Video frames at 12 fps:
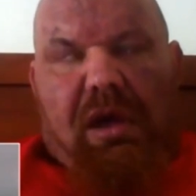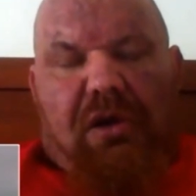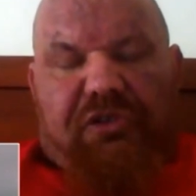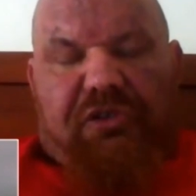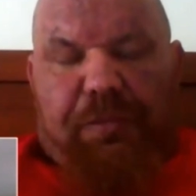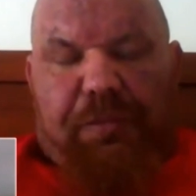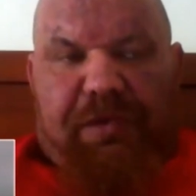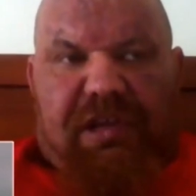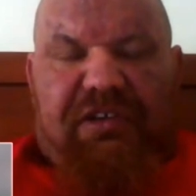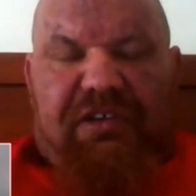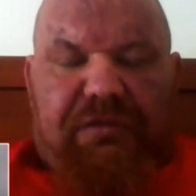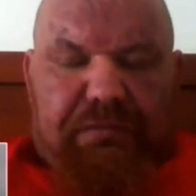On top of
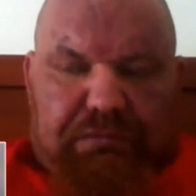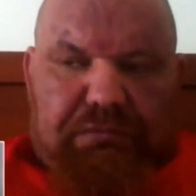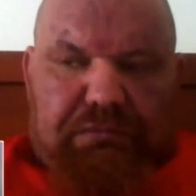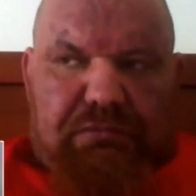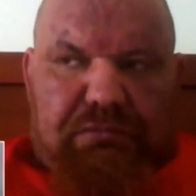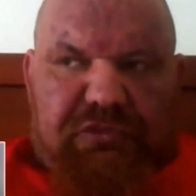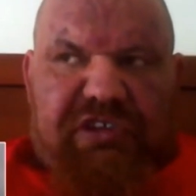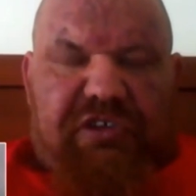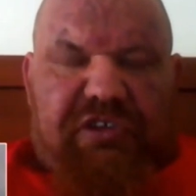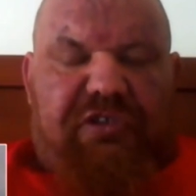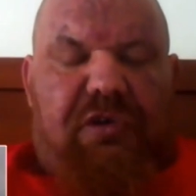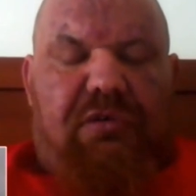this,
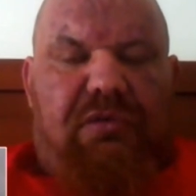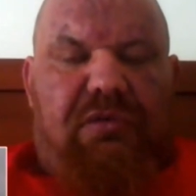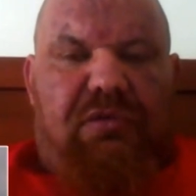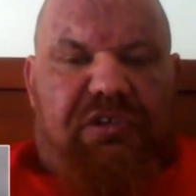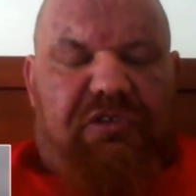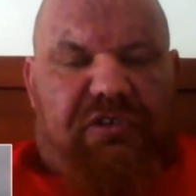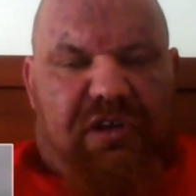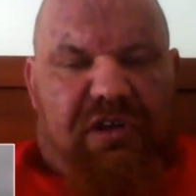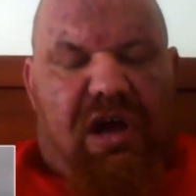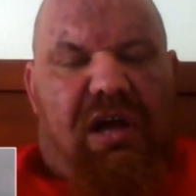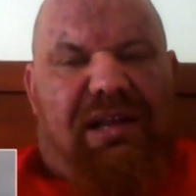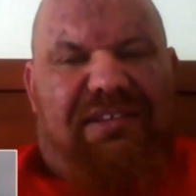testosterone reduces
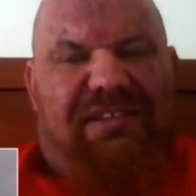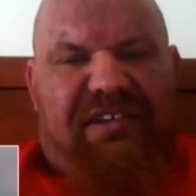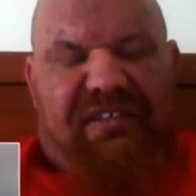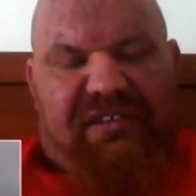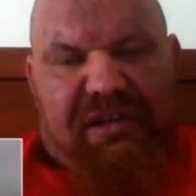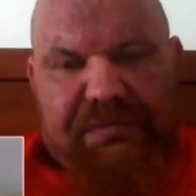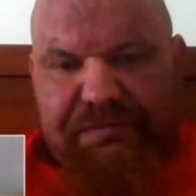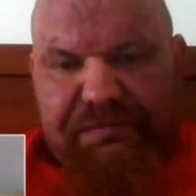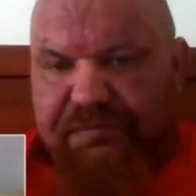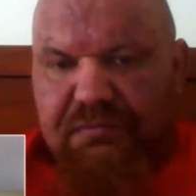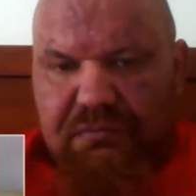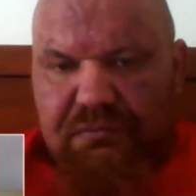heart elasticity.
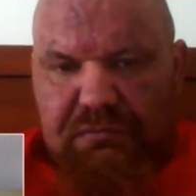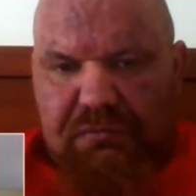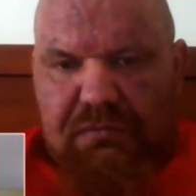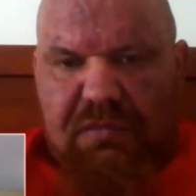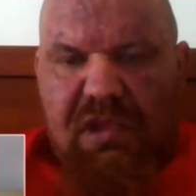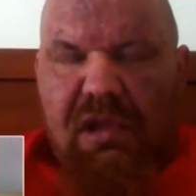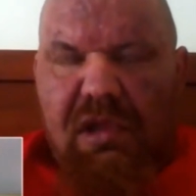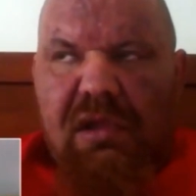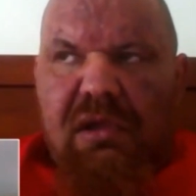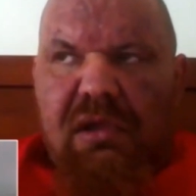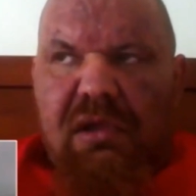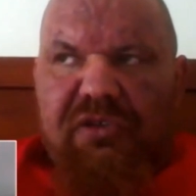
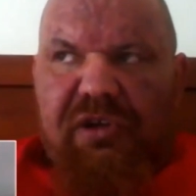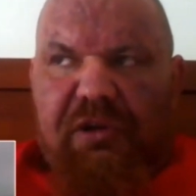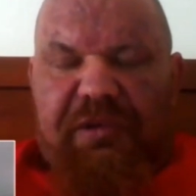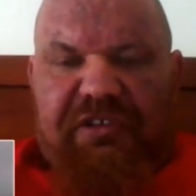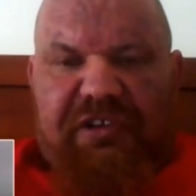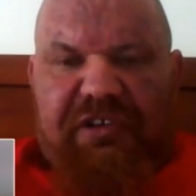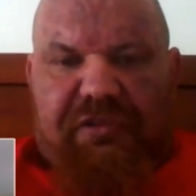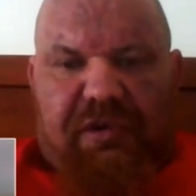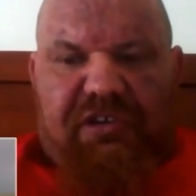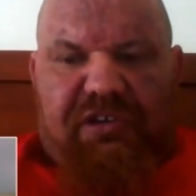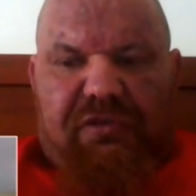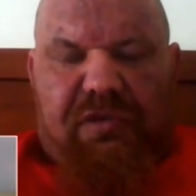So you end up in a
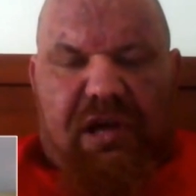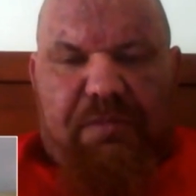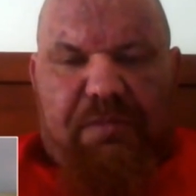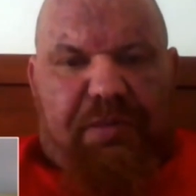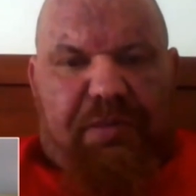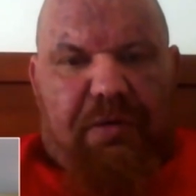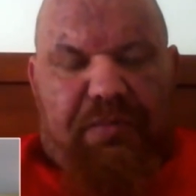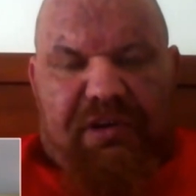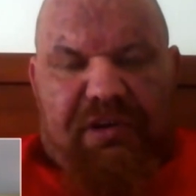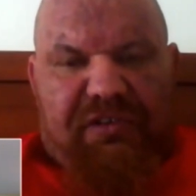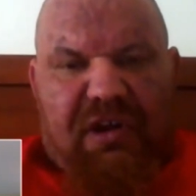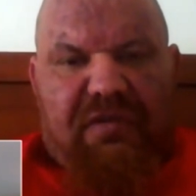situation where that big pump in
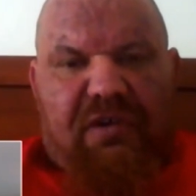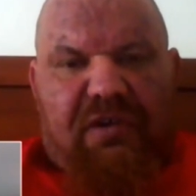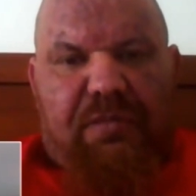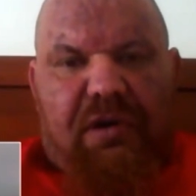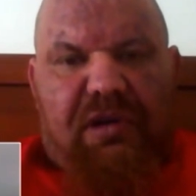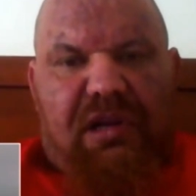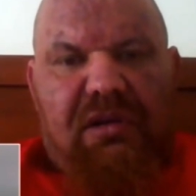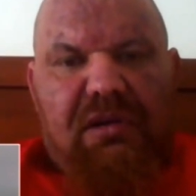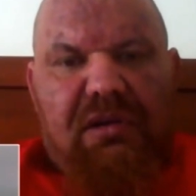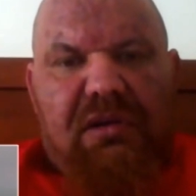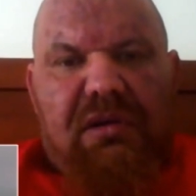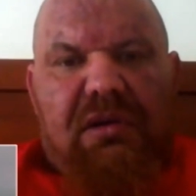the center of your body
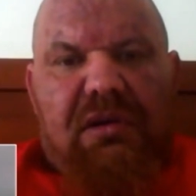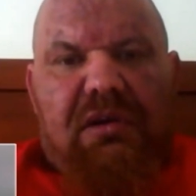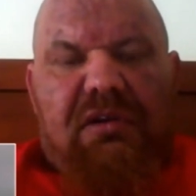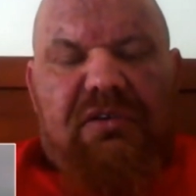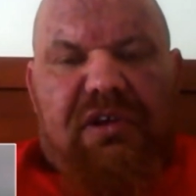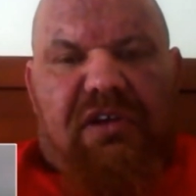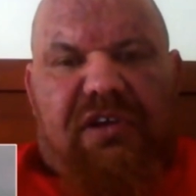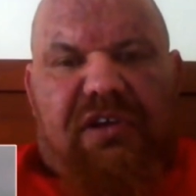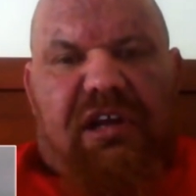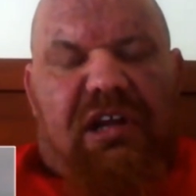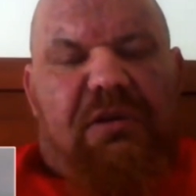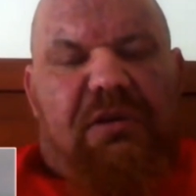starts
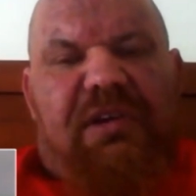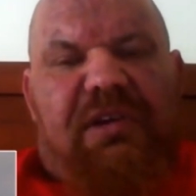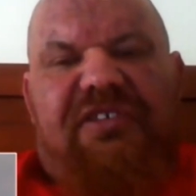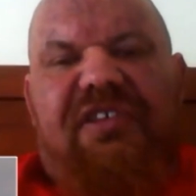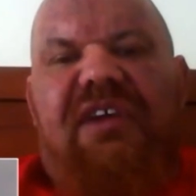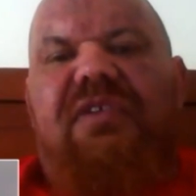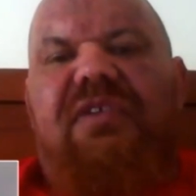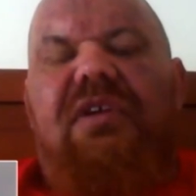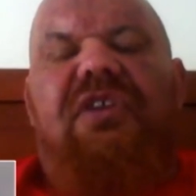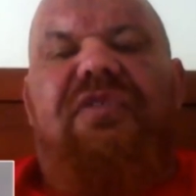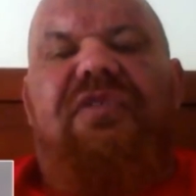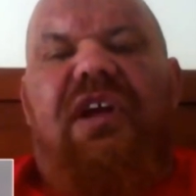getting a little bit stiff and
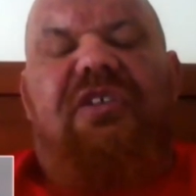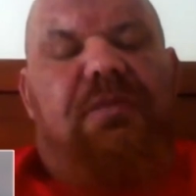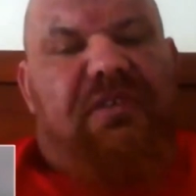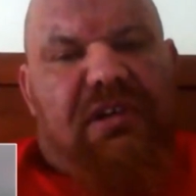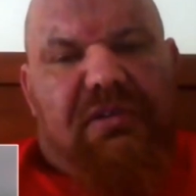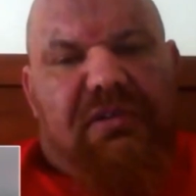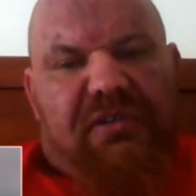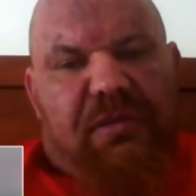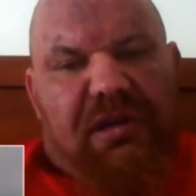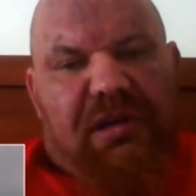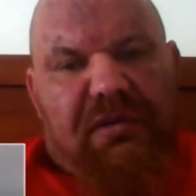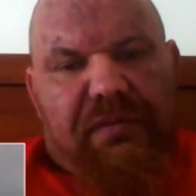not as flexible as it used to be.